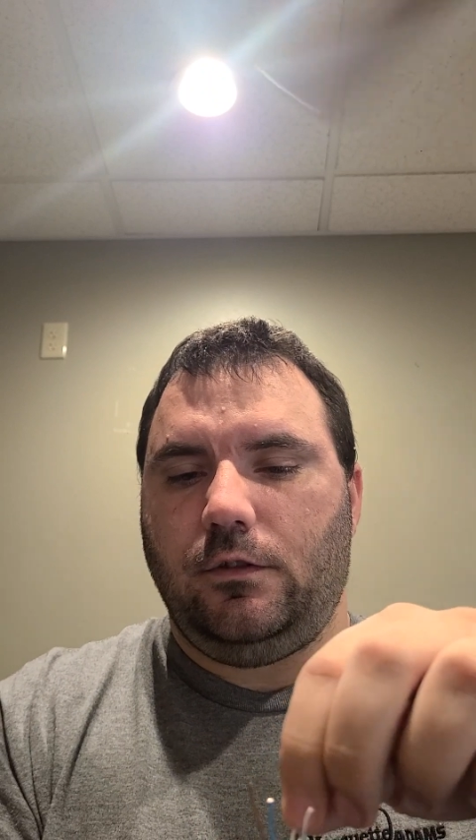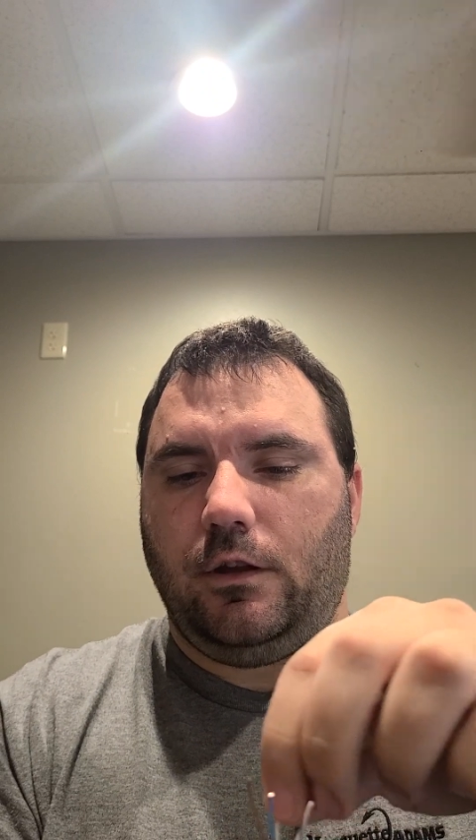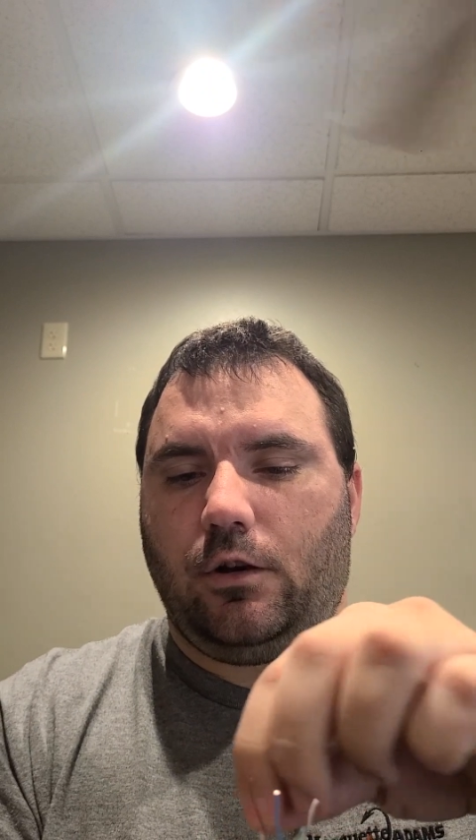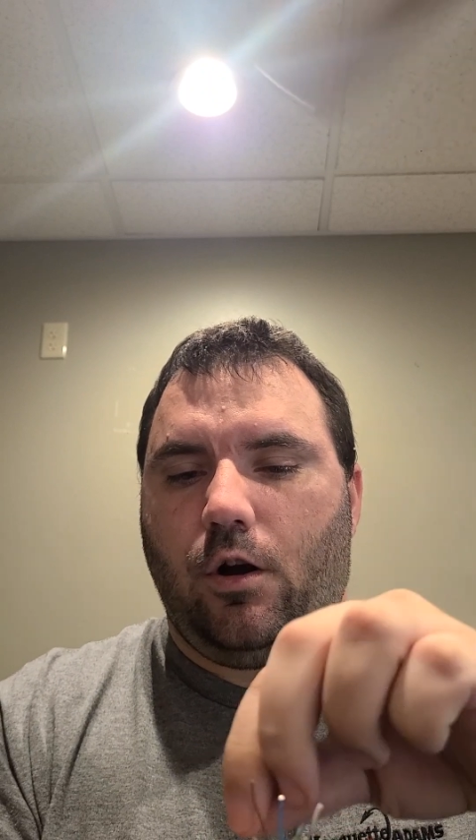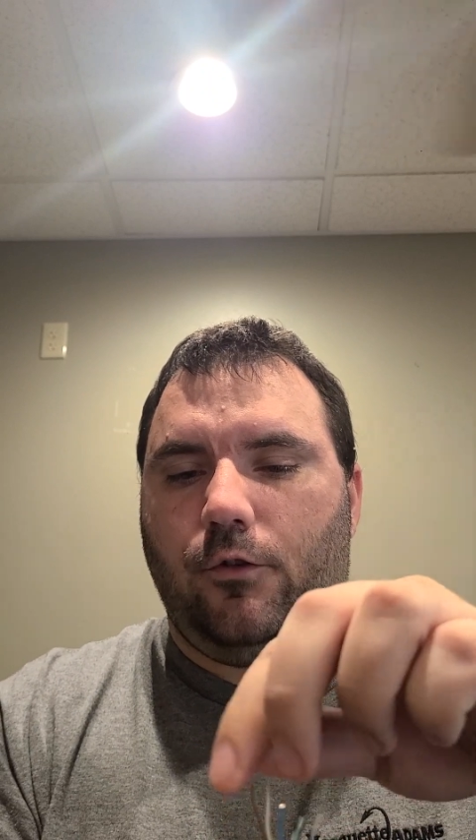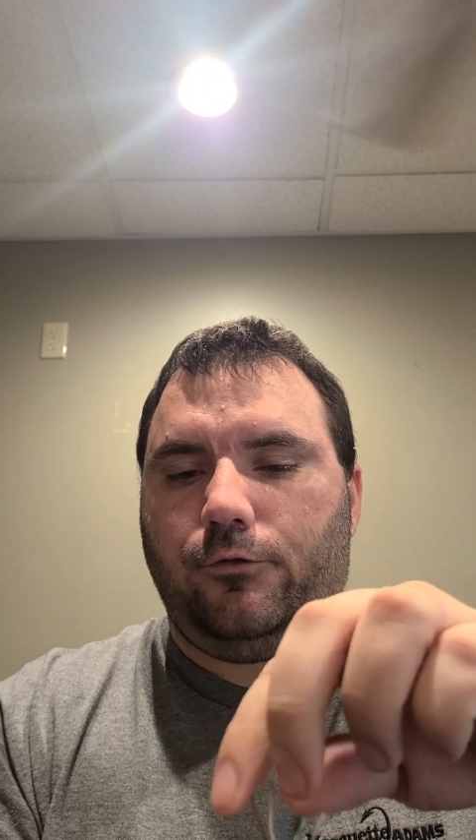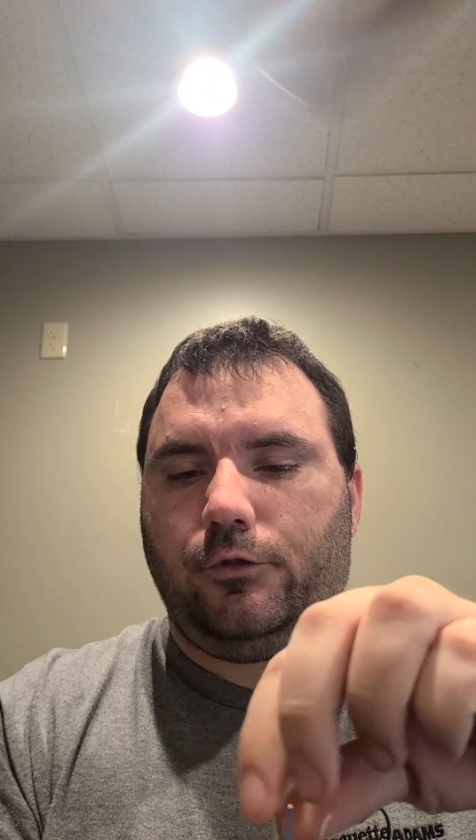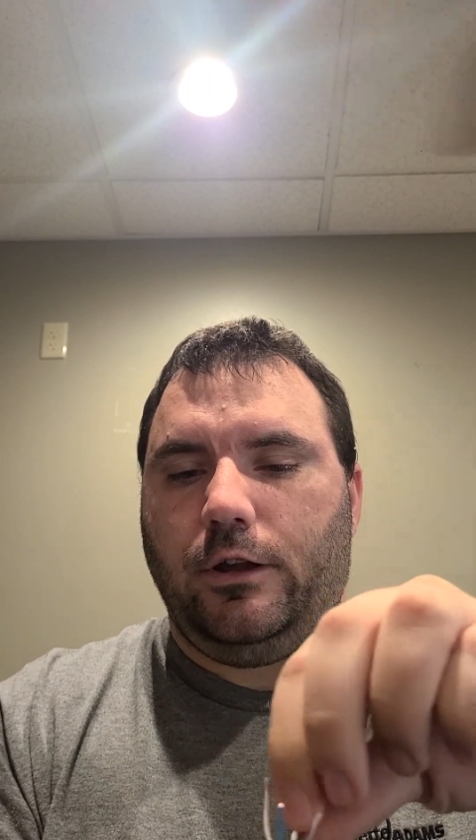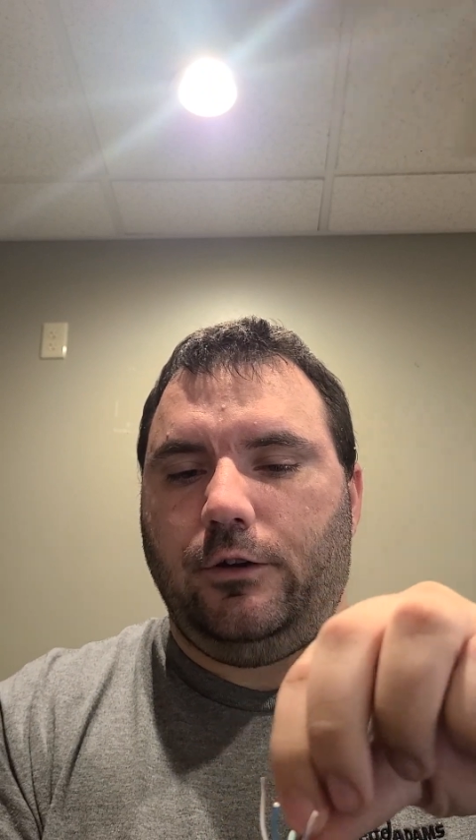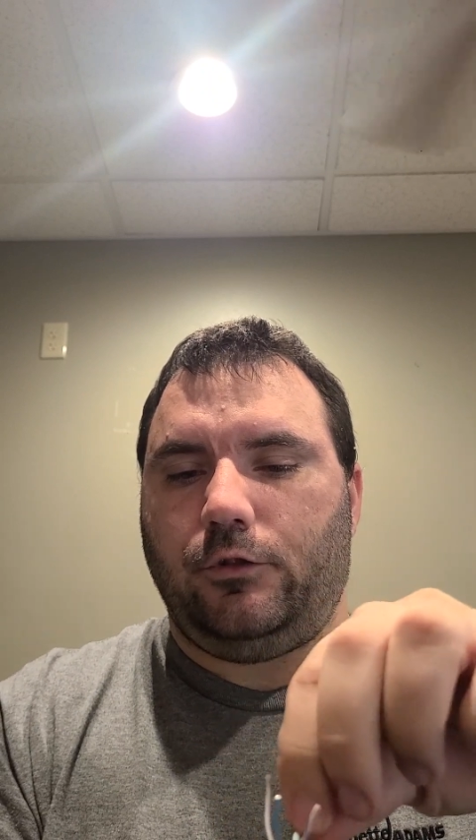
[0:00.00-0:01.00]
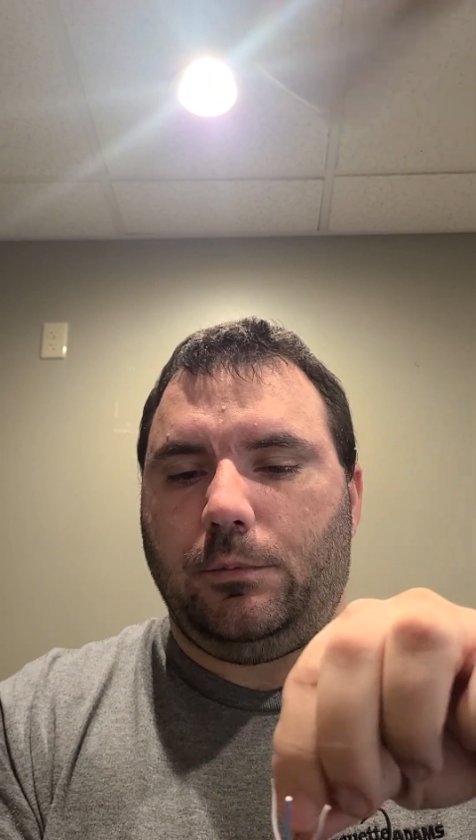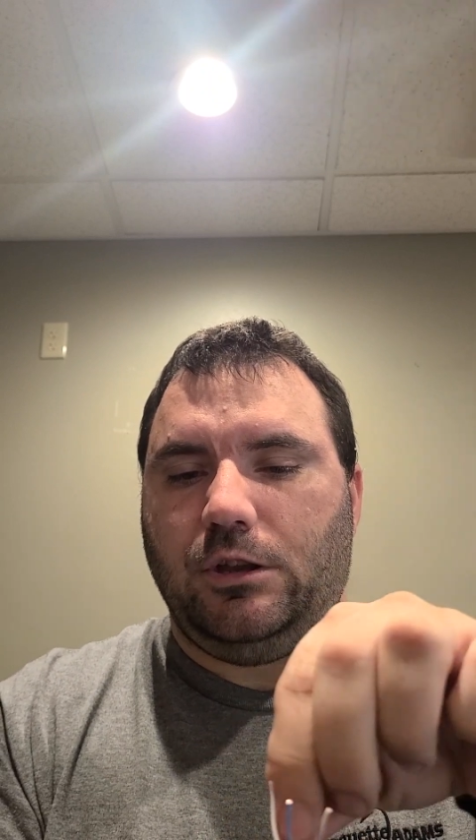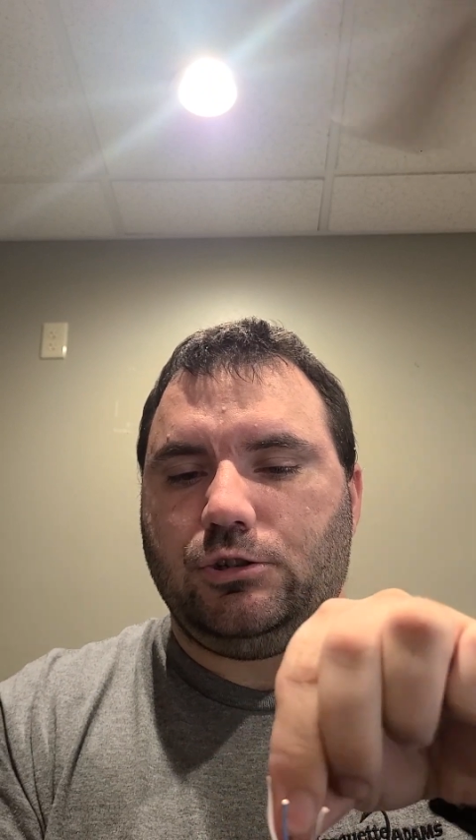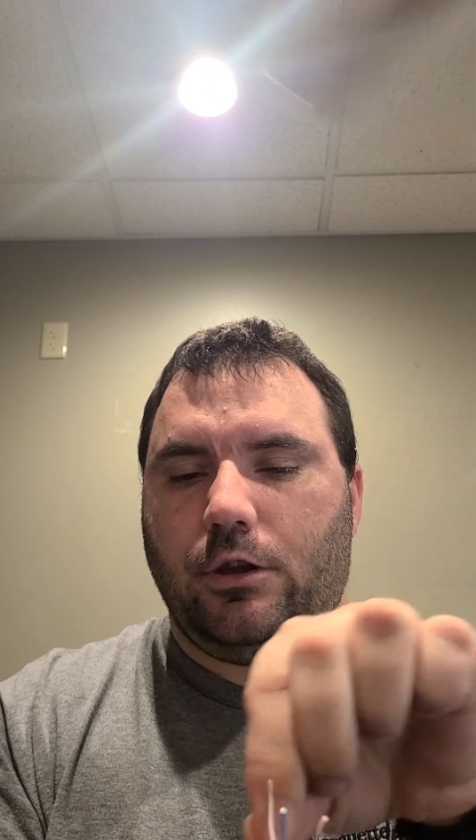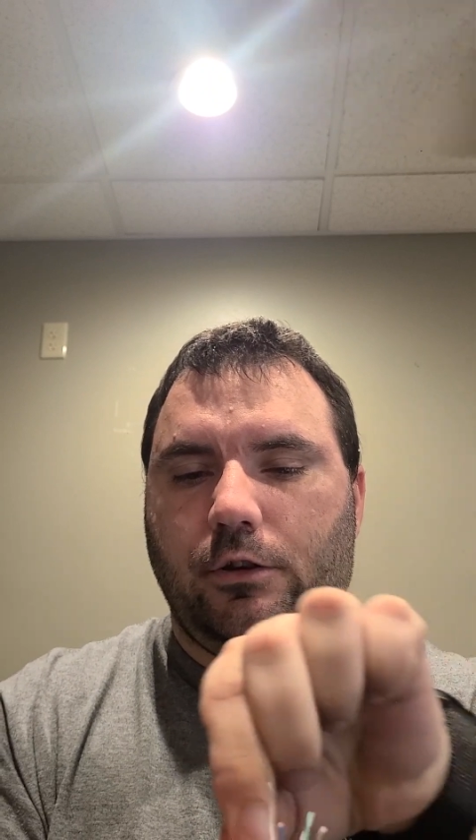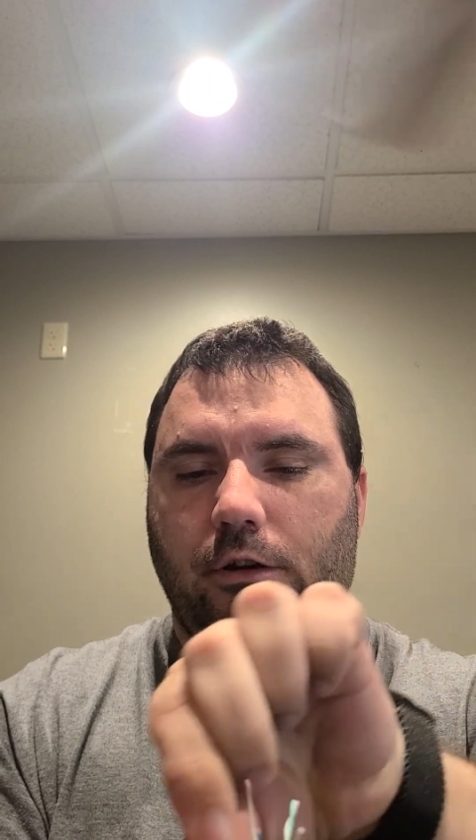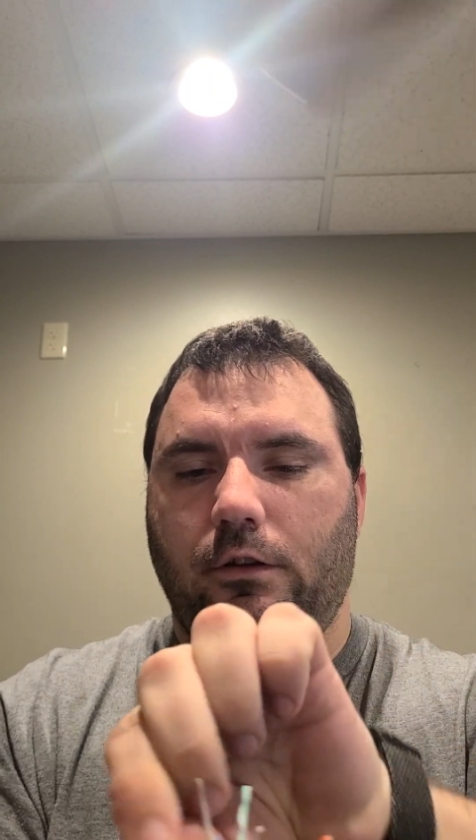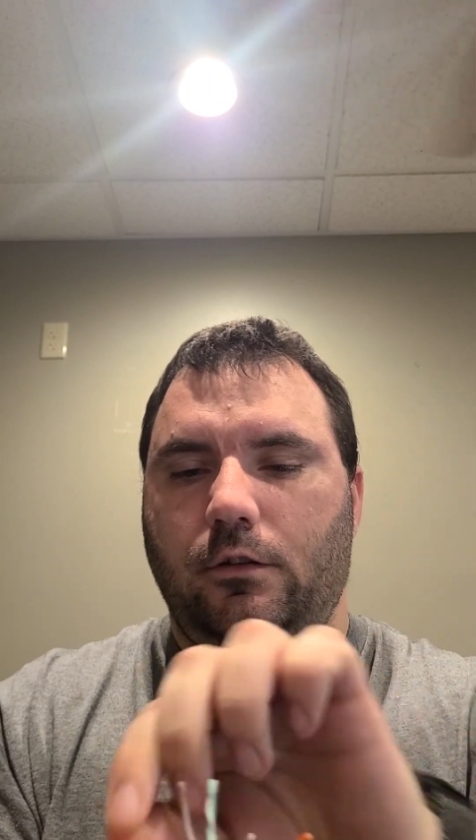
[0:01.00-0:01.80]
that are all free from each other